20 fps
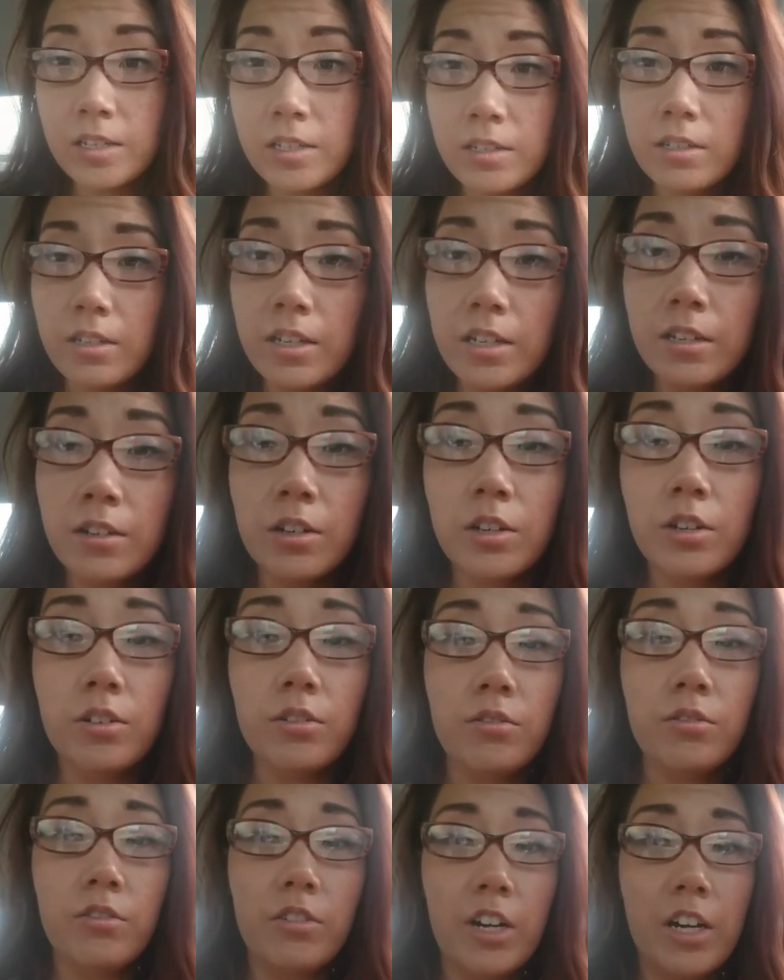is like
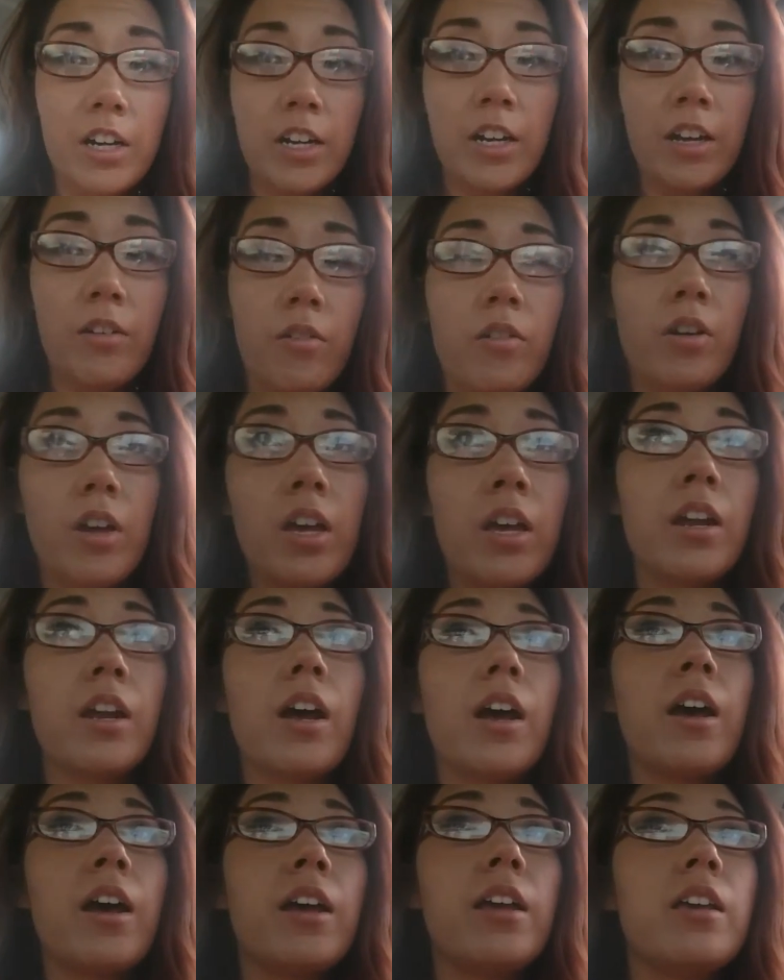noon right now and
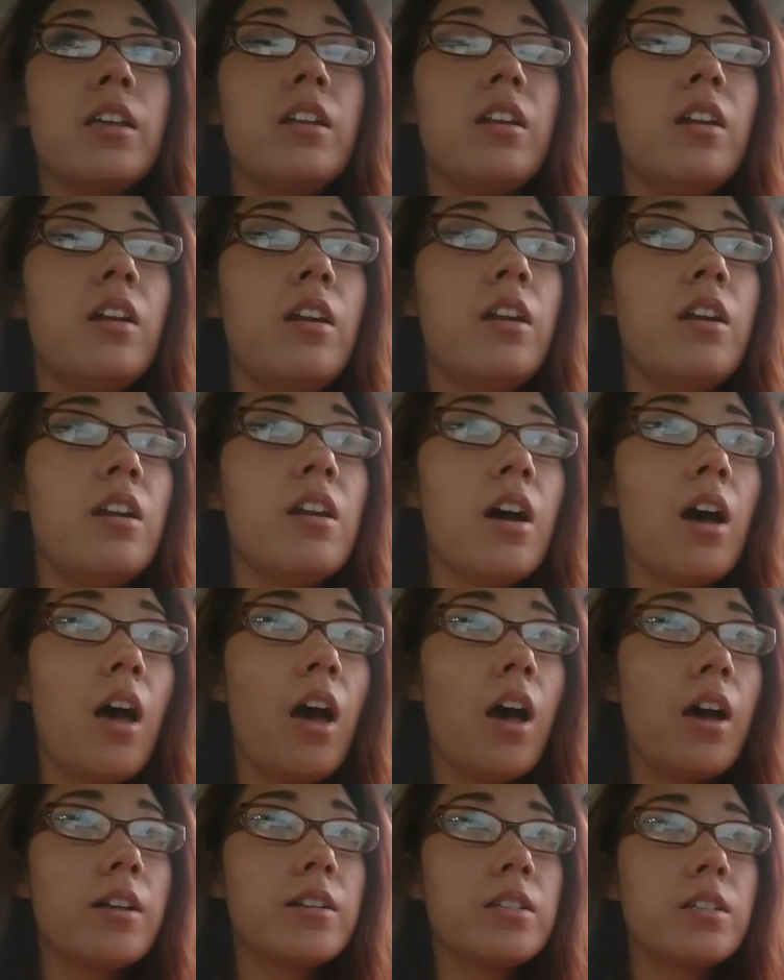I
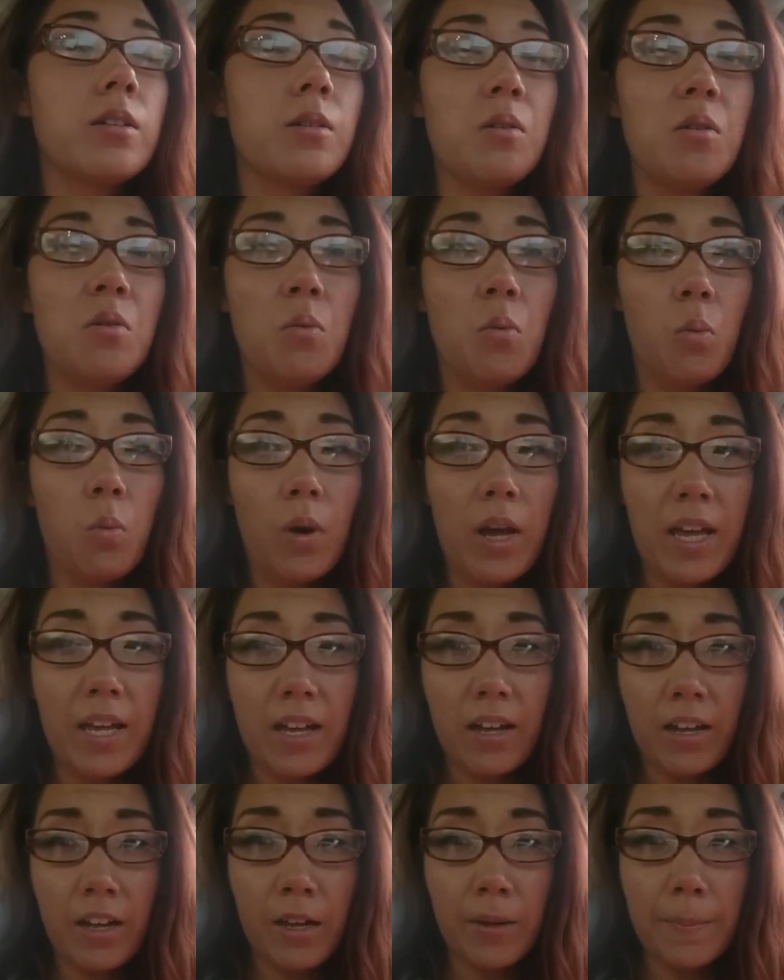cannot
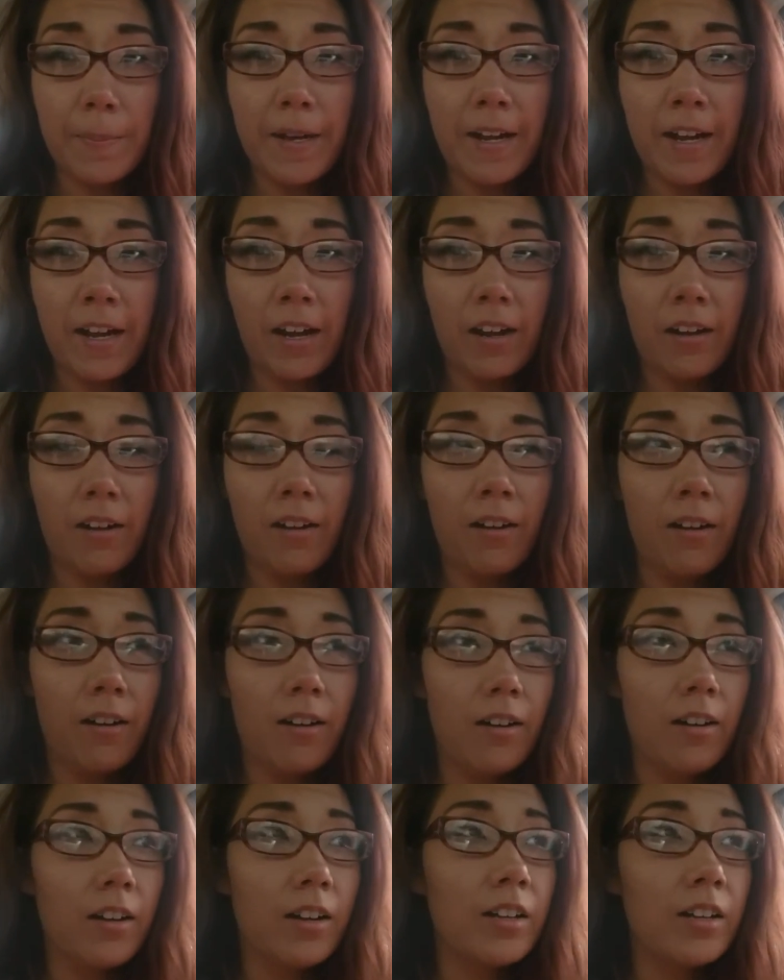wake up at
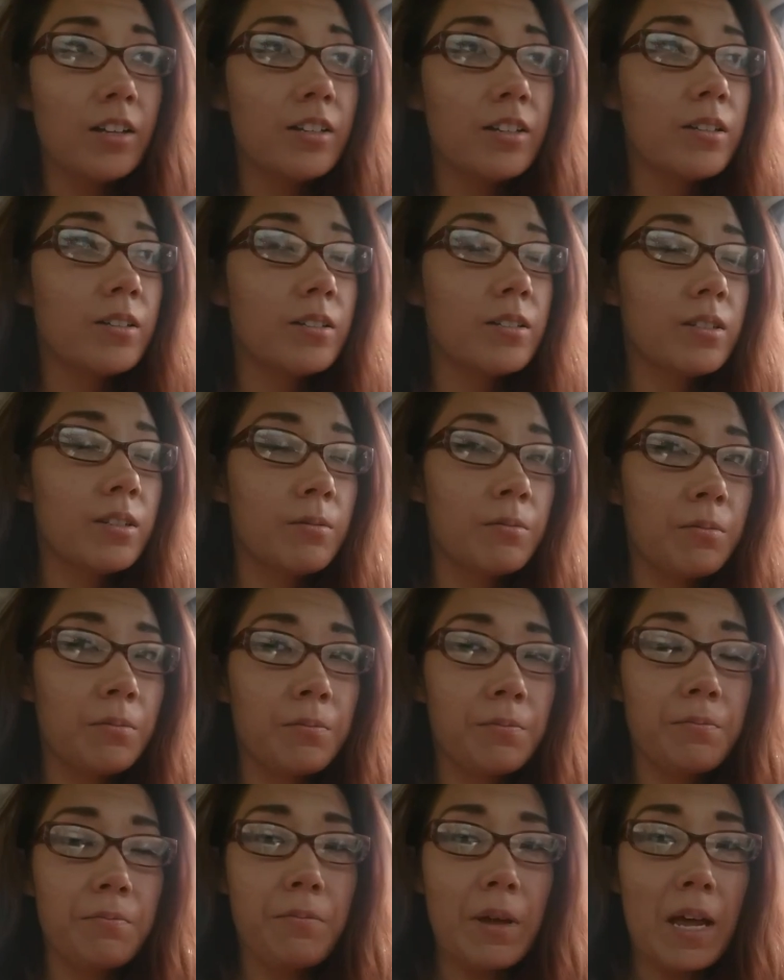all. So
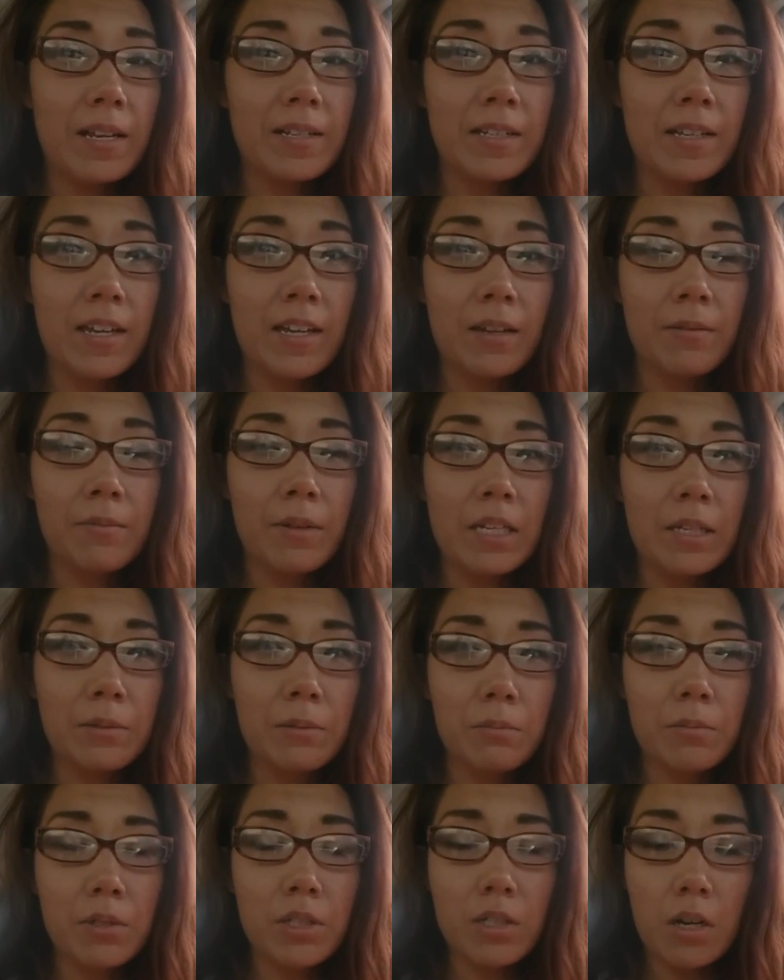I'm about to get me
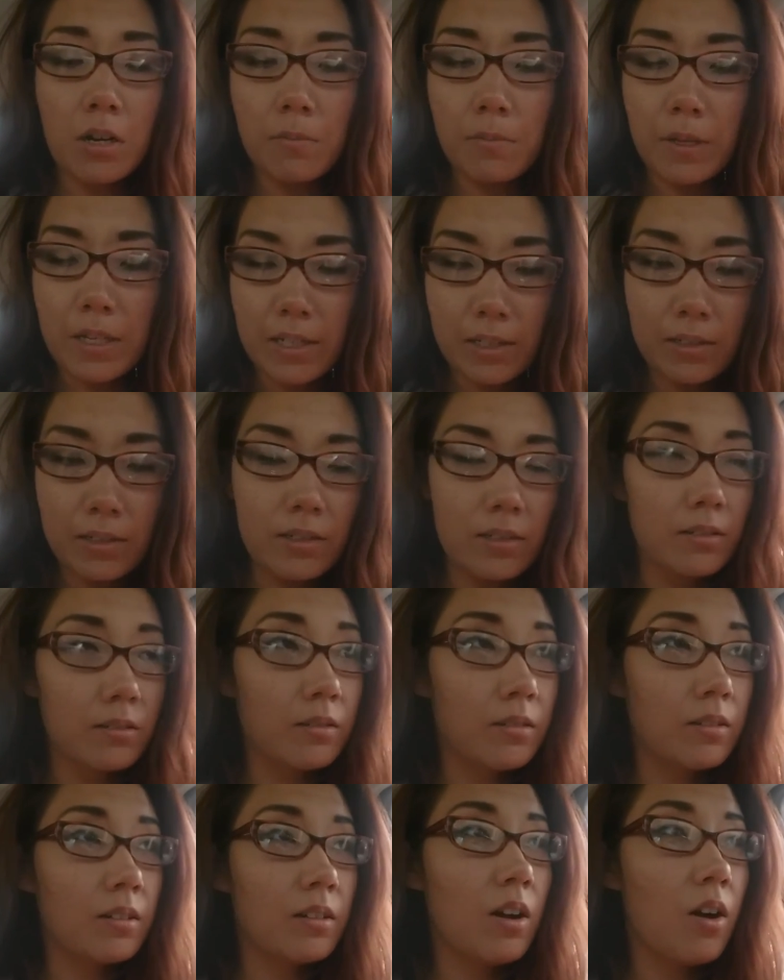some Starbucks
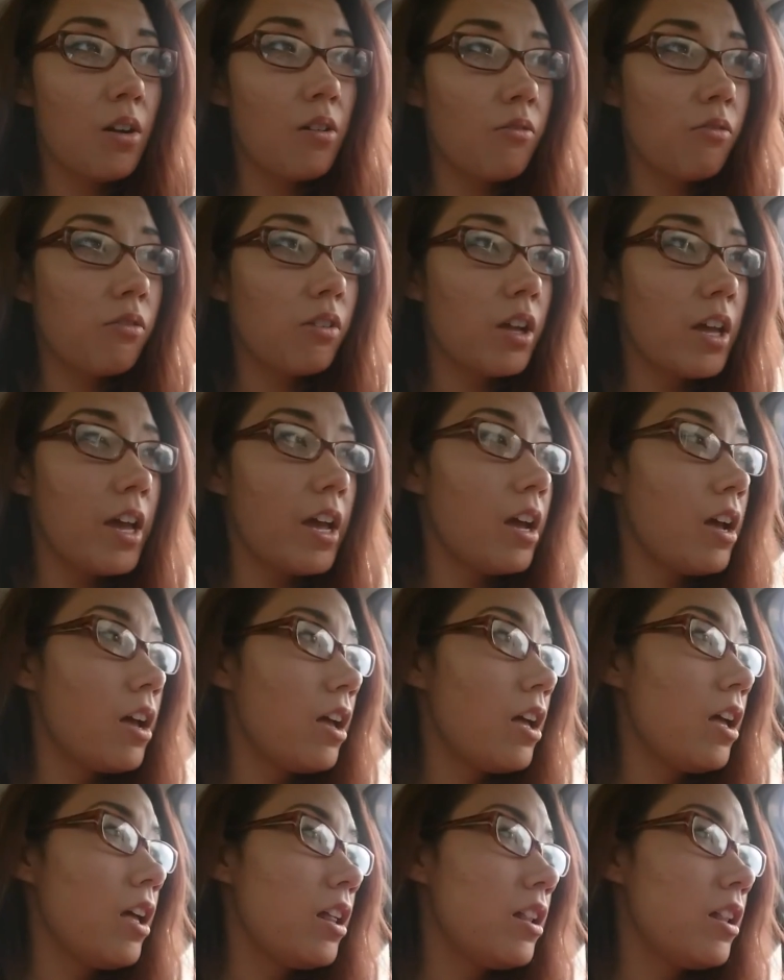and hopefully